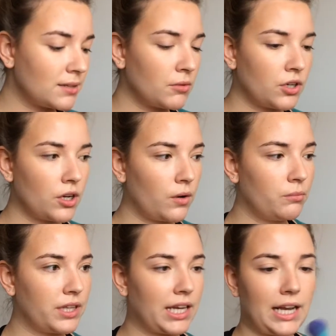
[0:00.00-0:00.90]
I'm going to go in
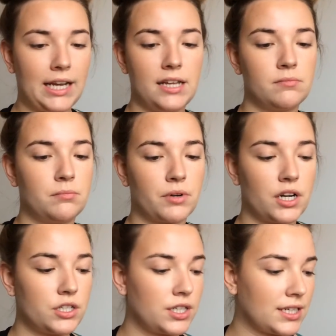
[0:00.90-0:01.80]
with a clean
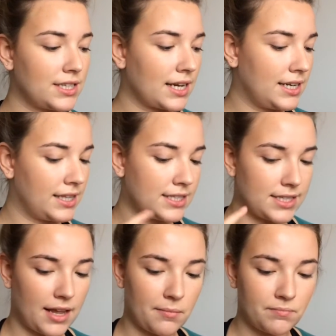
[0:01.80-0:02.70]
brush, exactly the
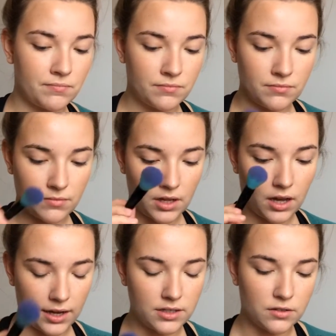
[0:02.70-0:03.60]
same
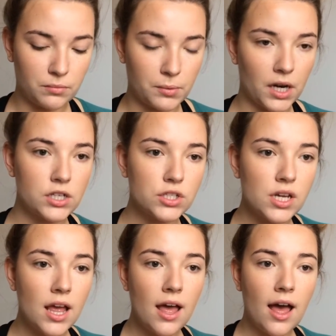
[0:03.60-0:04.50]
kind of brush,
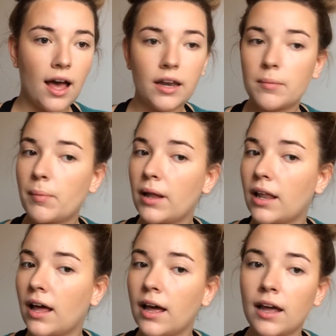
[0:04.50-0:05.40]
and
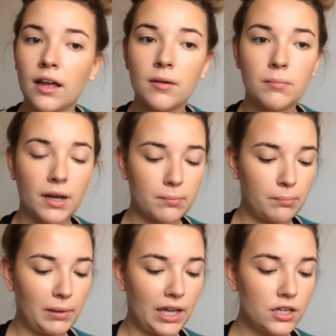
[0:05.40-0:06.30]
apply my
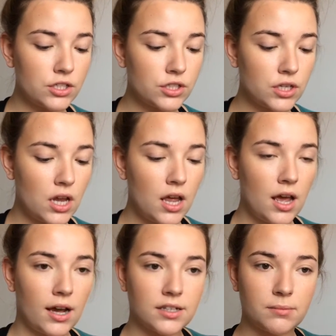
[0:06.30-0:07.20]
blush.
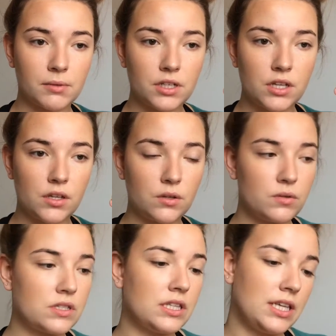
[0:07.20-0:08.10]
And I'm going to
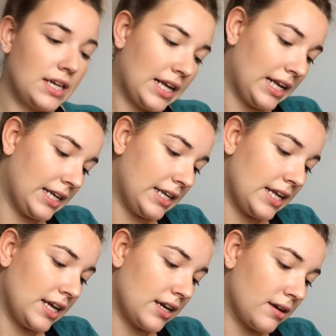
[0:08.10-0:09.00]
use the
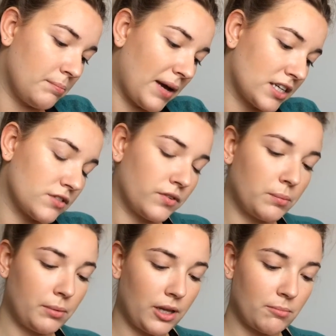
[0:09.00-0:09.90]
Clinque Bashful
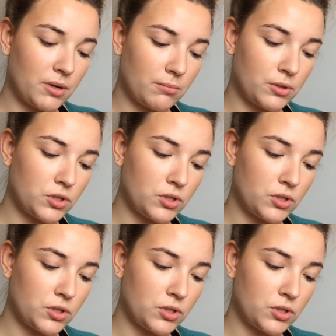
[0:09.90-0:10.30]
Plum number